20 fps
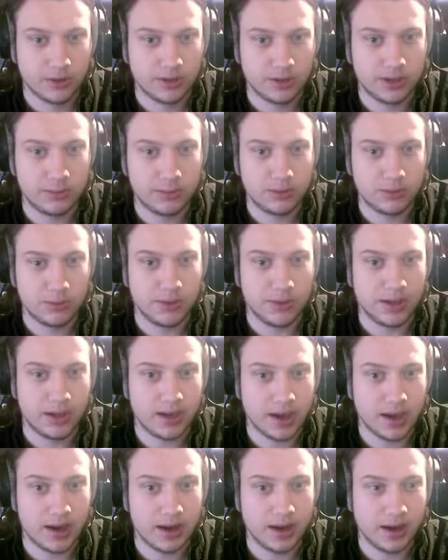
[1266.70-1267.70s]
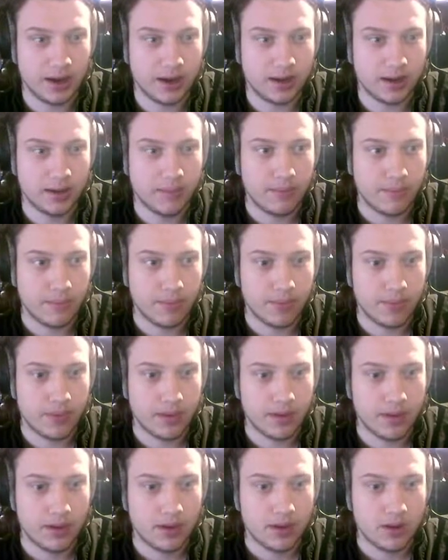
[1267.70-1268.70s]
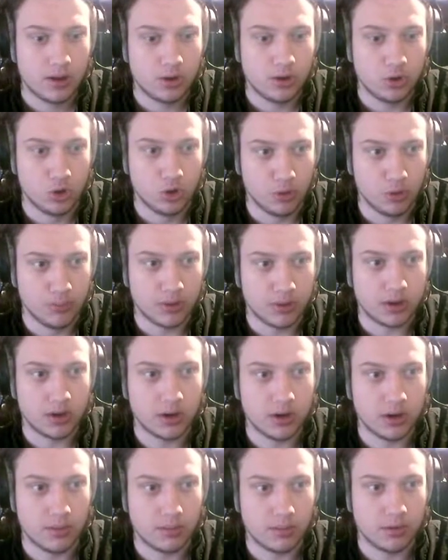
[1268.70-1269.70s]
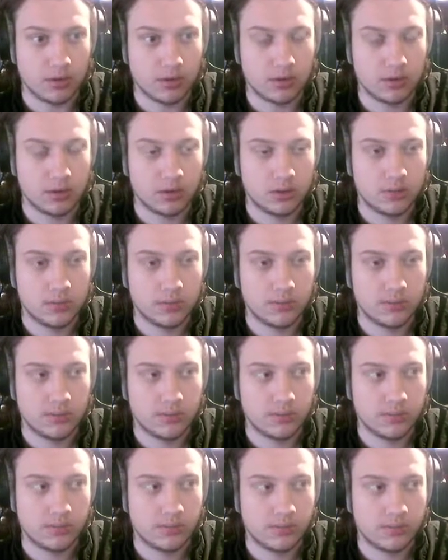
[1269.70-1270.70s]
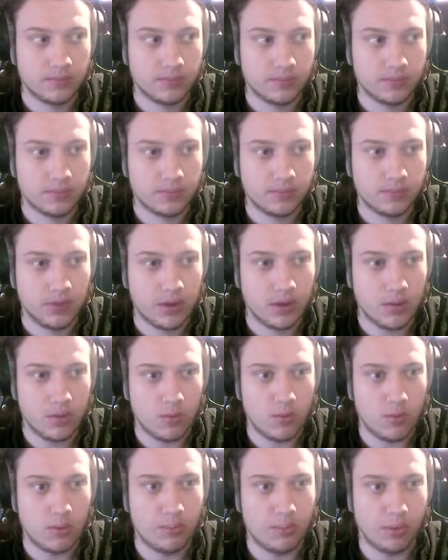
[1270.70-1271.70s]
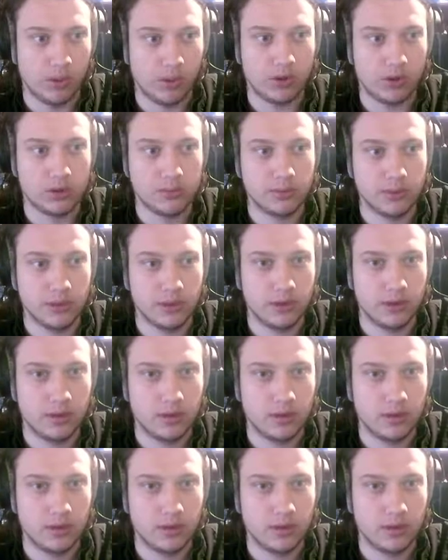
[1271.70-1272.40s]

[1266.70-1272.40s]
seem to be getting duplicate numbers. What bothers me.